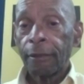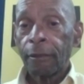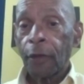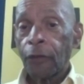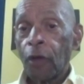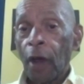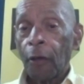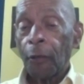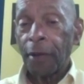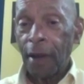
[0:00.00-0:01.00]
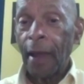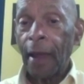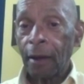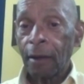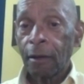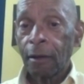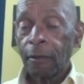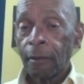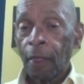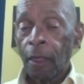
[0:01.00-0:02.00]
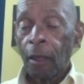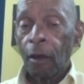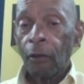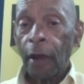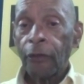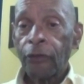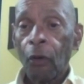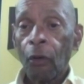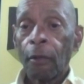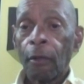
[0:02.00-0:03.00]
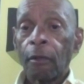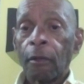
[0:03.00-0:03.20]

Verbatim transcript: because you had a plan, right? So